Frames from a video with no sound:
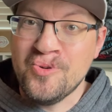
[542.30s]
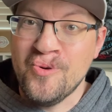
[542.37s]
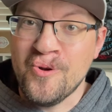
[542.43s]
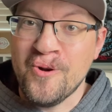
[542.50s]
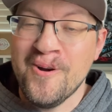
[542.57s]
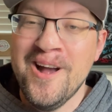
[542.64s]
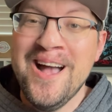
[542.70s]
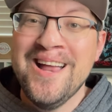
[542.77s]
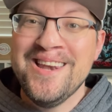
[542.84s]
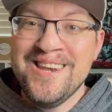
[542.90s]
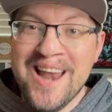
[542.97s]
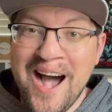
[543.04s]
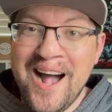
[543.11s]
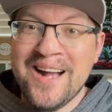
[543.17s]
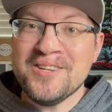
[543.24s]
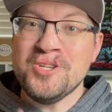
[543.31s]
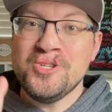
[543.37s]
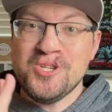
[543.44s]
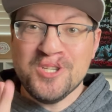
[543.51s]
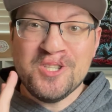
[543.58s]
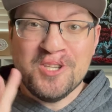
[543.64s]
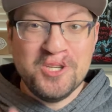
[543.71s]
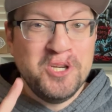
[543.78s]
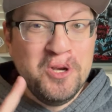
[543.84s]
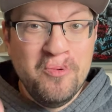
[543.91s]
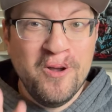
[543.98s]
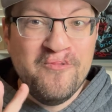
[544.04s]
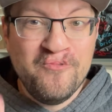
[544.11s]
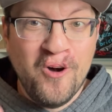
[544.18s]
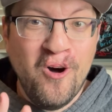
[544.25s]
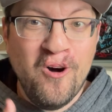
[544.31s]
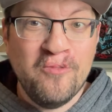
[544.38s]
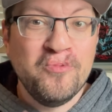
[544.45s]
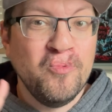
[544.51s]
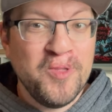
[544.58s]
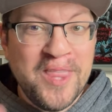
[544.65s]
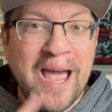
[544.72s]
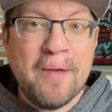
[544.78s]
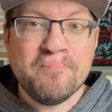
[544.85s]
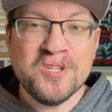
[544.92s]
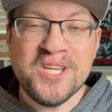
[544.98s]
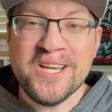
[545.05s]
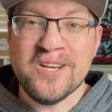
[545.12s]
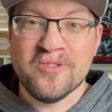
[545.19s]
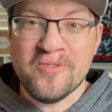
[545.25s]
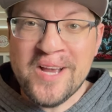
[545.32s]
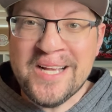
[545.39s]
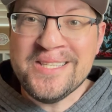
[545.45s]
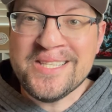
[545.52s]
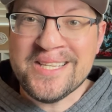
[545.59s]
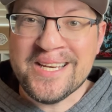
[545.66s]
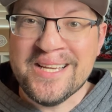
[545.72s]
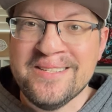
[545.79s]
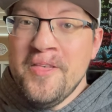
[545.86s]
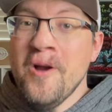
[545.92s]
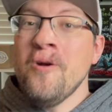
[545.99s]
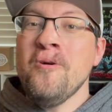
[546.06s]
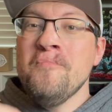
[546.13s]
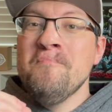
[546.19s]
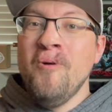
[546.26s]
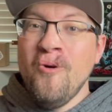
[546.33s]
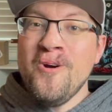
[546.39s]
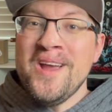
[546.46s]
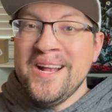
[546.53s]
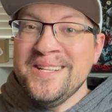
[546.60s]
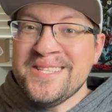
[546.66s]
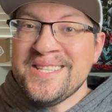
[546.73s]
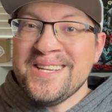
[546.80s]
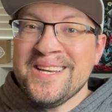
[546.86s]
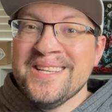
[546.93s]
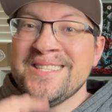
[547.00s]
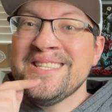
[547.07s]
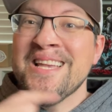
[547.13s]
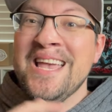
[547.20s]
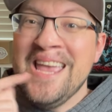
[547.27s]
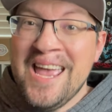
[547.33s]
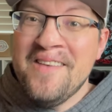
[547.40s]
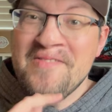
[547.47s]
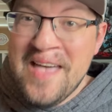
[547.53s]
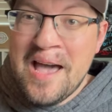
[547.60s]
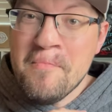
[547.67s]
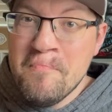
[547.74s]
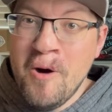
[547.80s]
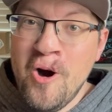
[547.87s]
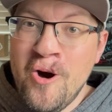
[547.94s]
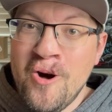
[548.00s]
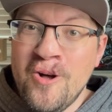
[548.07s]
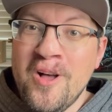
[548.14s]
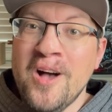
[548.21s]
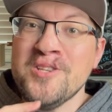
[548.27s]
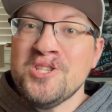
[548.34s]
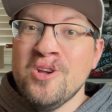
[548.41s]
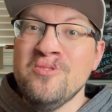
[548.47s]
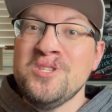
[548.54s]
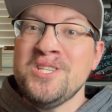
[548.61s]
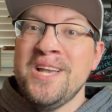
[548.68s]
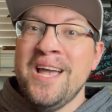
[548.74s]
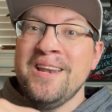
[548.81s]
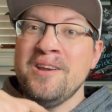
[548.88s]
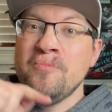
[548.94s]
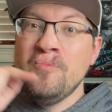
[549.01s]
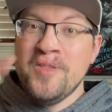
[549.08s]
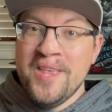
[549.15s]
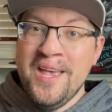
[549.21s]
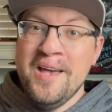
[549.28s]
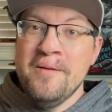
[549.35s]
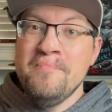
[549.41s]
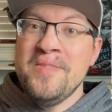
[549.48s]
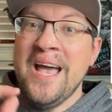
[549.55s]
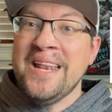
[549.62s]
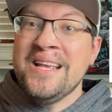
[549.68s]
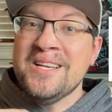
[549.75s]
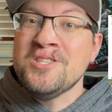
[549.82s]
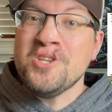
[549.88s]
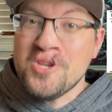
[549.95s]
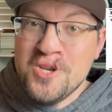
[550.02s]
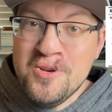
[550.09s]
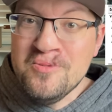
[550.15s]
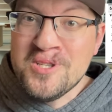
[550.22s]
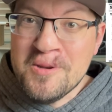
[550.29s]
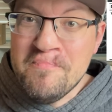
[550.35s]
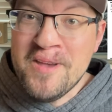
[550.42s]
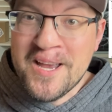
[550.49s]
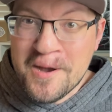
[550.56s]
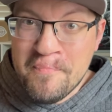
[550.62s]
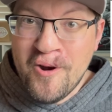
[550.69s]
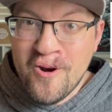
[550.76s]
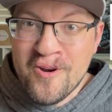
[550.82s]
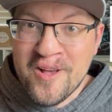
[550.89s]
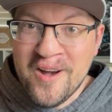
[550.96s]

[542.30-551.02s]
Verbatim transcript: order, not just the two involved with that particular incident. There are more incidents in that mall associated with him that he is accused of being a part